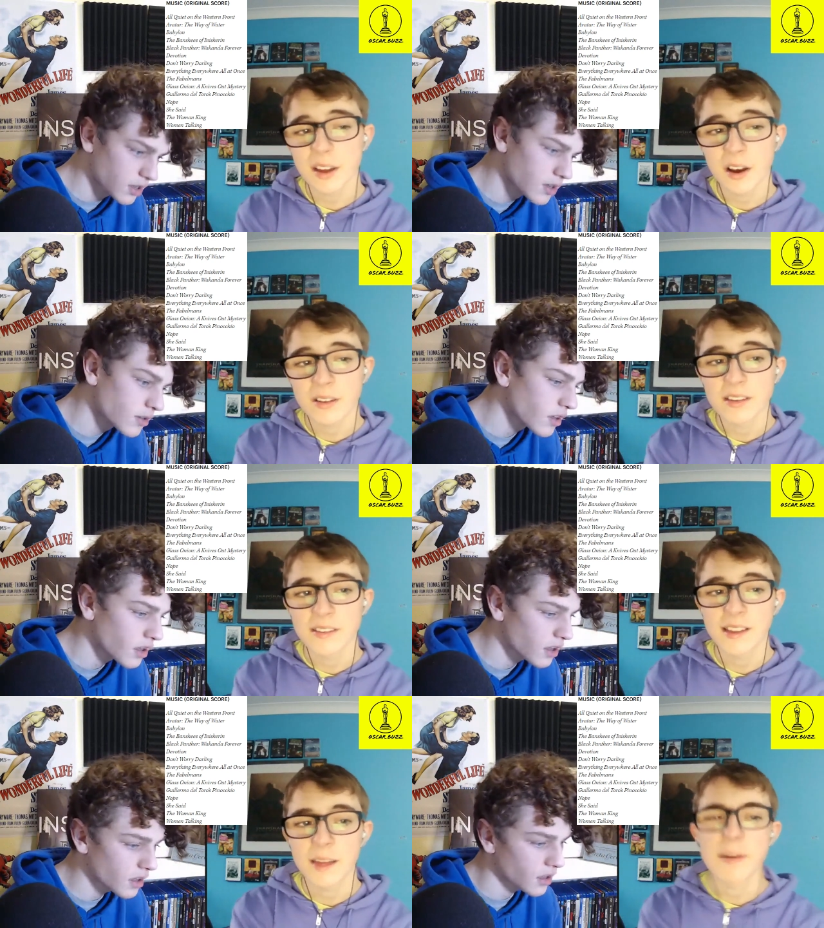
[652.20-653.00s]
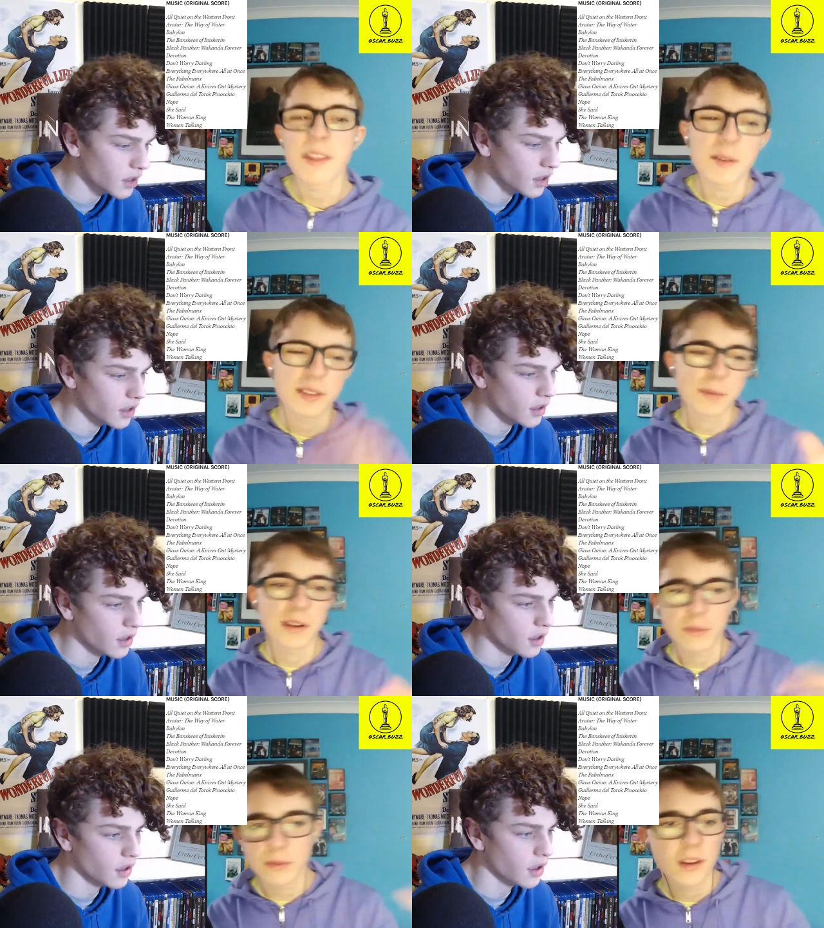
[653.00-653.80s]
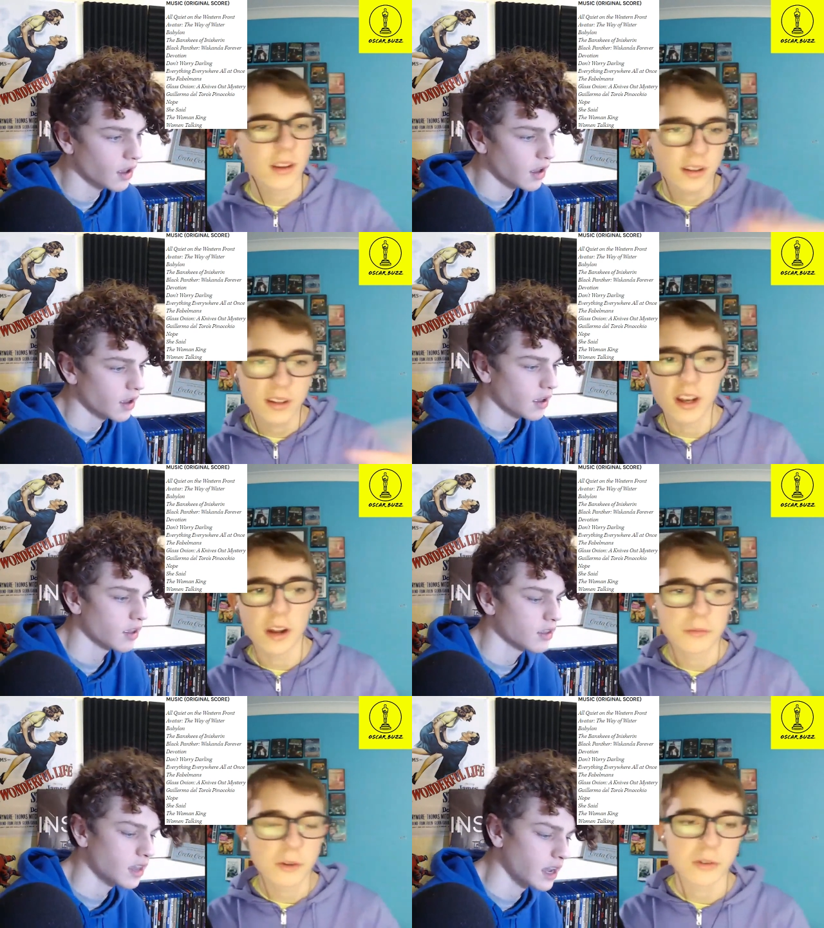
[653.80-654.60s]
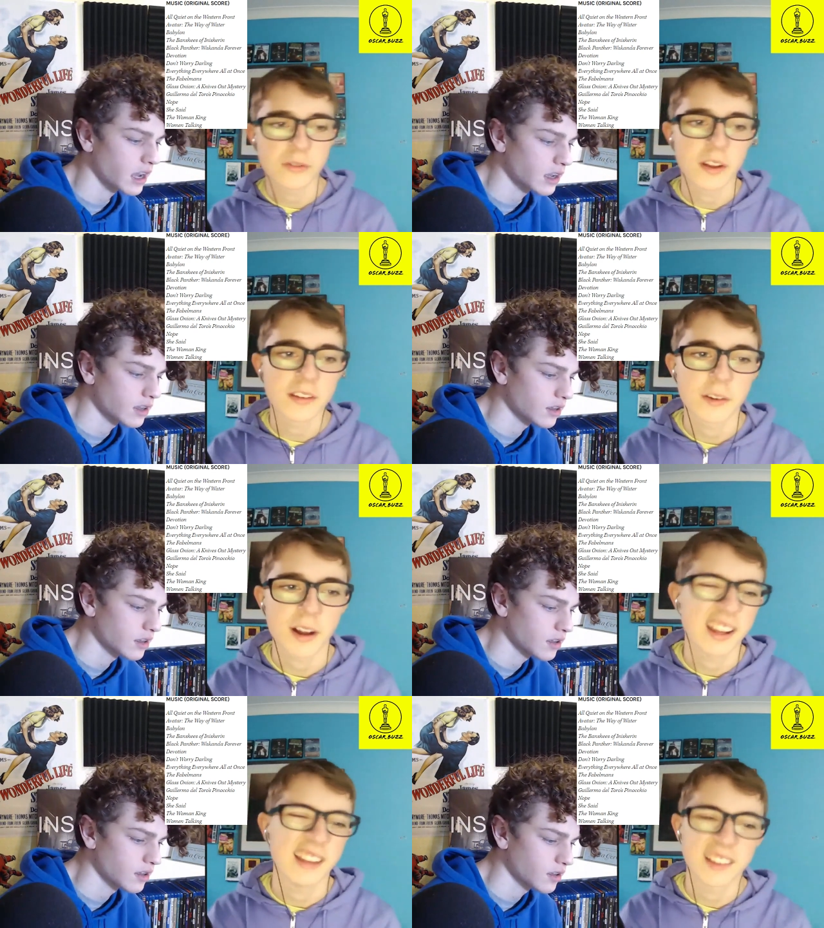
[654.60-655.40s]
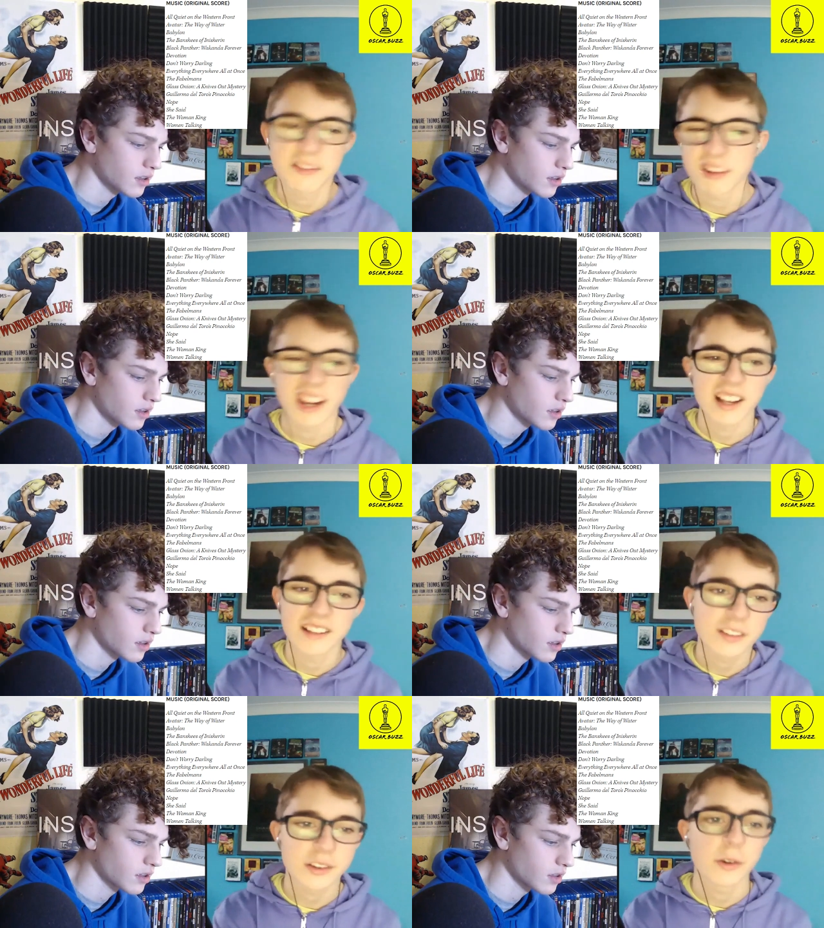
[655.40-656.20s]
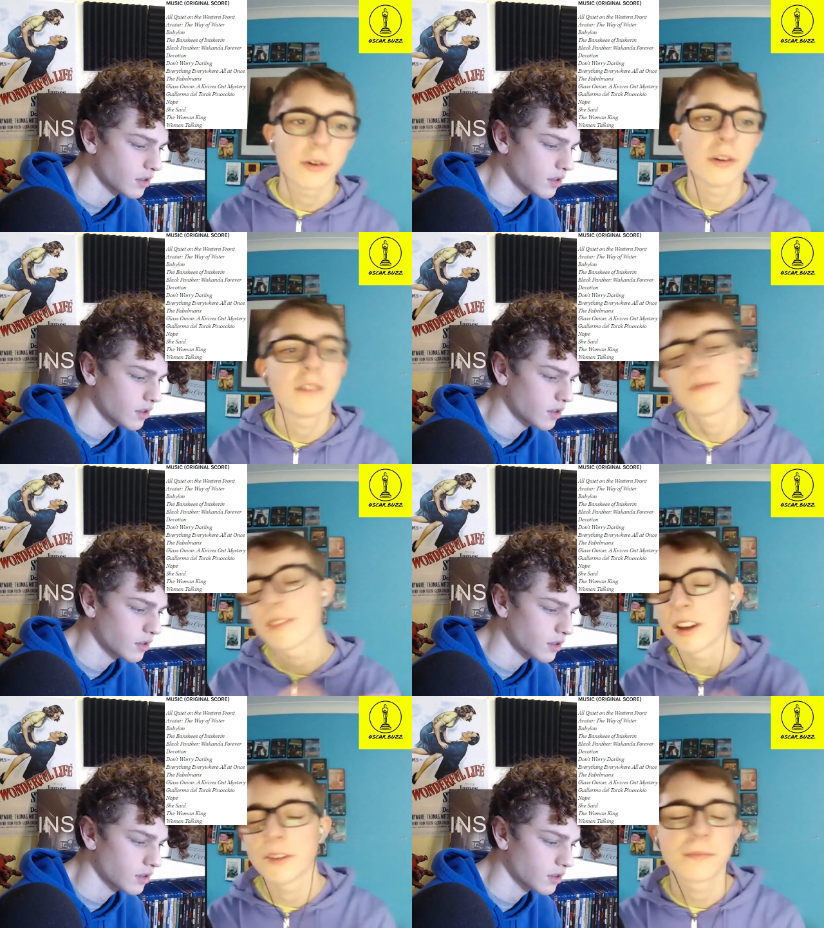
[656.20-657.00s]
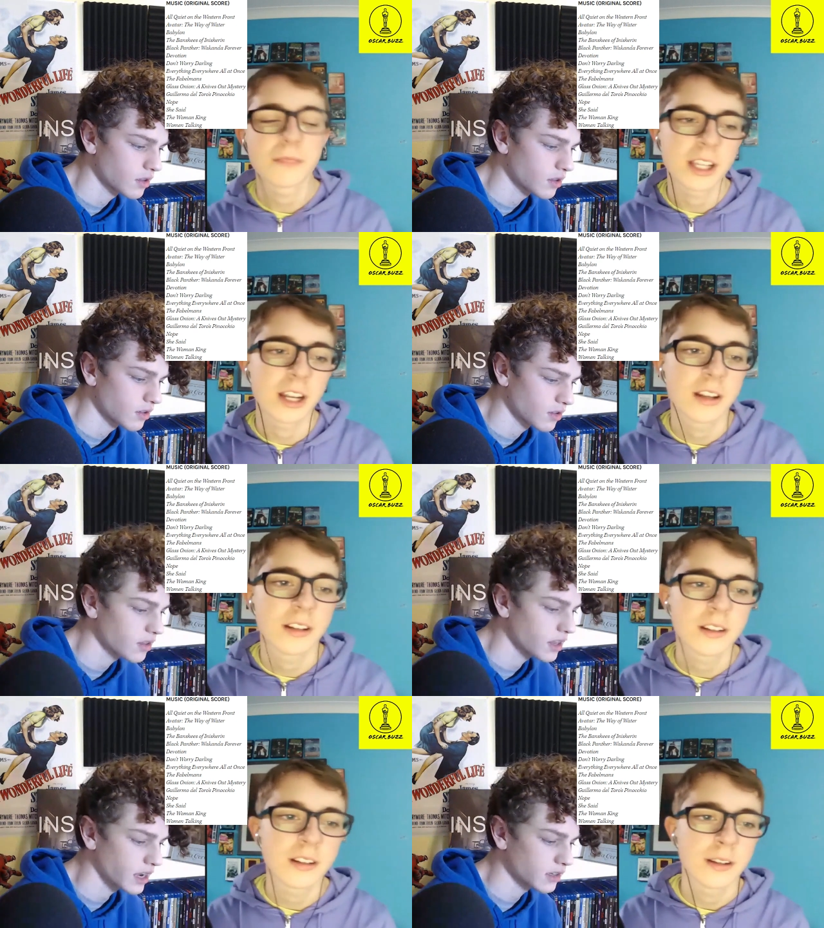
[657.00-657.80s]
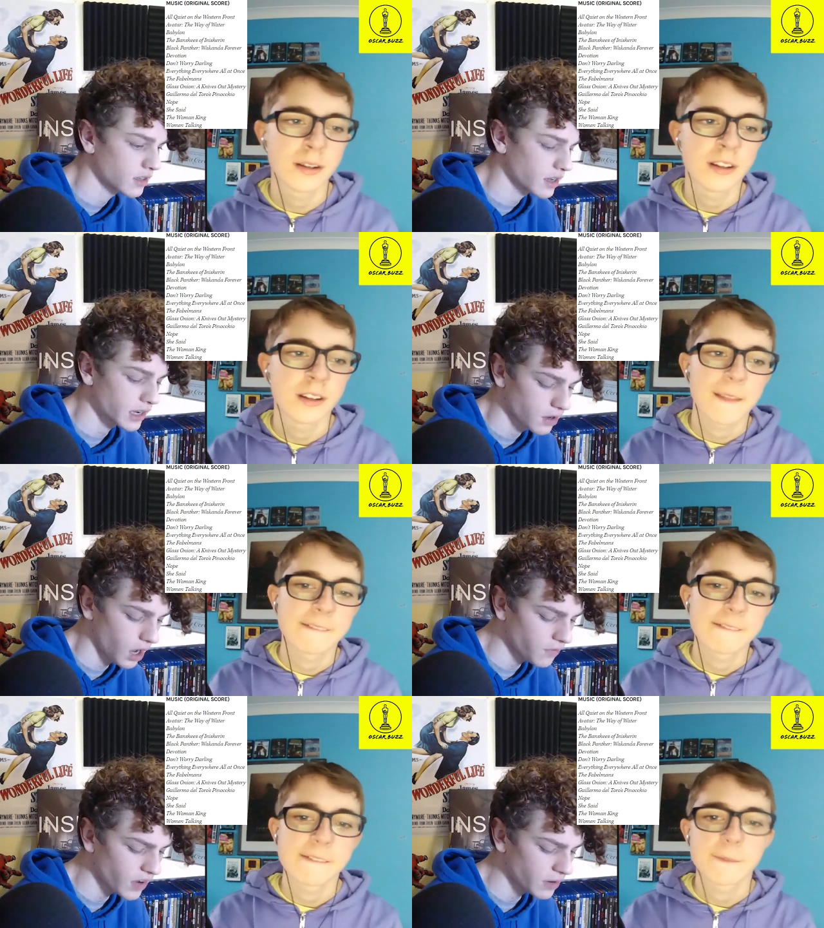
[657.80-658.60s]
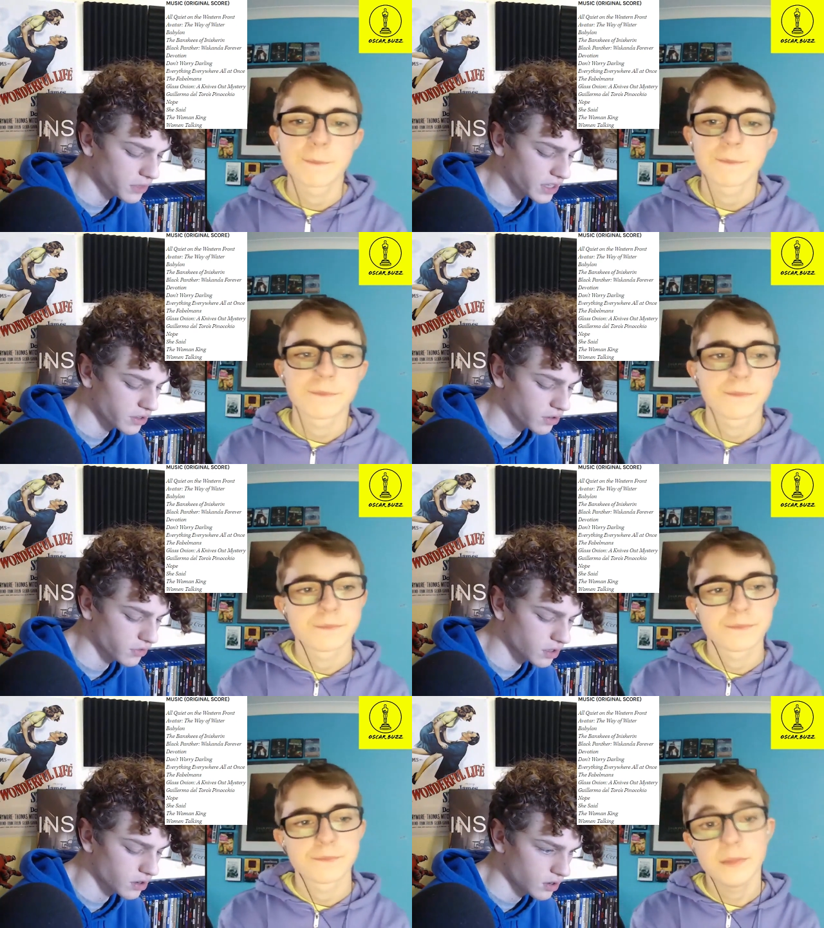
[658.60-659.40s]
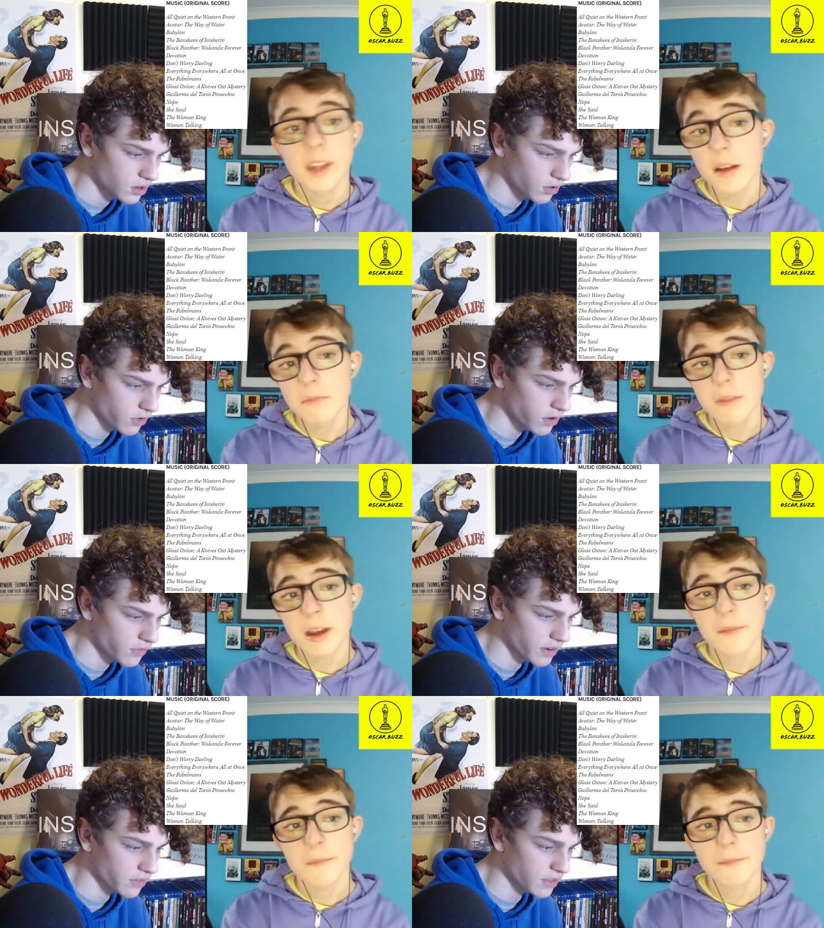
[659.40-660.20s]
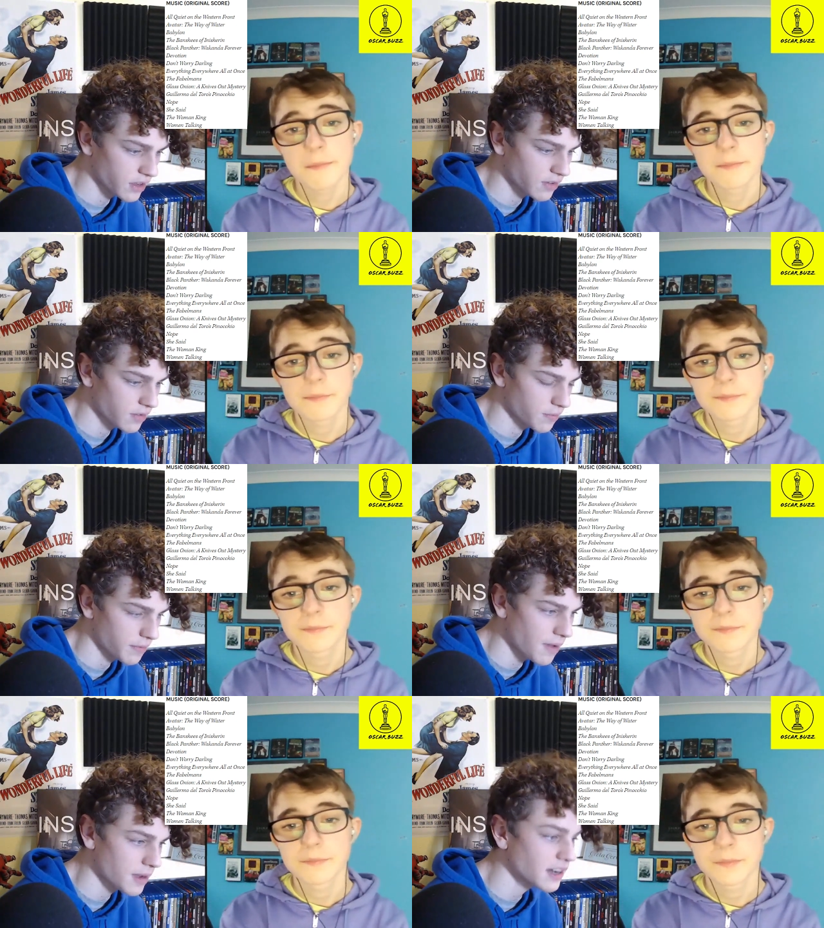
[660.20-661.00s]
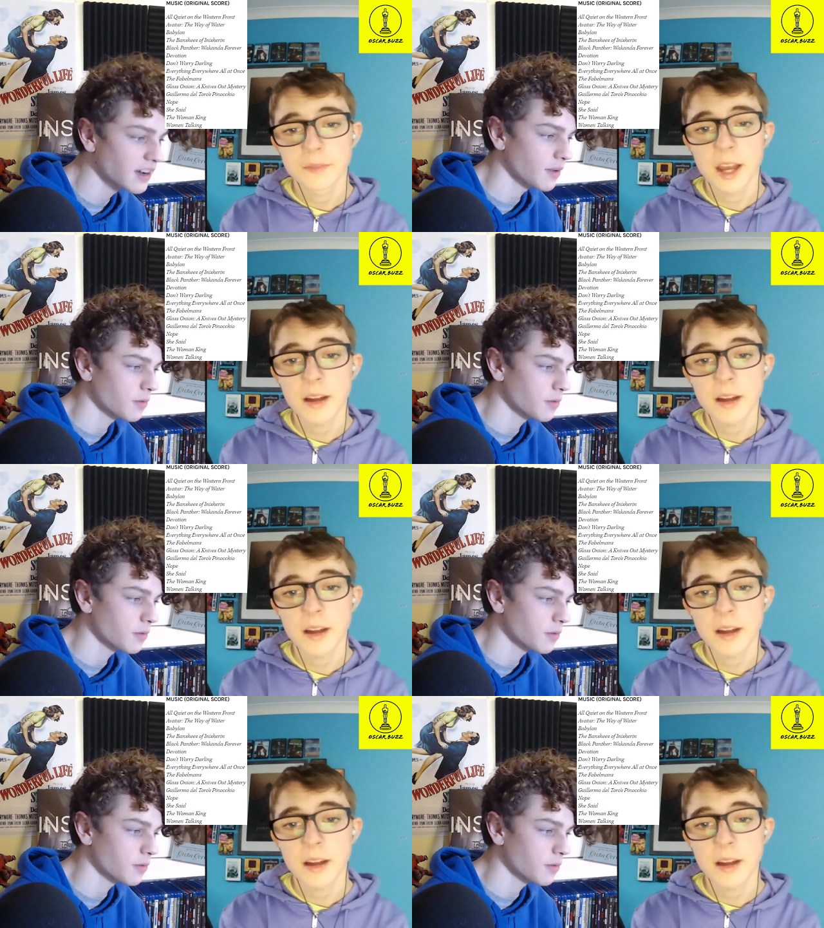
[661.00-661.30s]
Speaker 1: Tar since but there is a bit of you know yeah. controversy around is it really a score? So you know. Yeah,
Speaker 2: yeah, I'm fine with that though overall. Yeah, overall, I'm yeah. Batman and Empire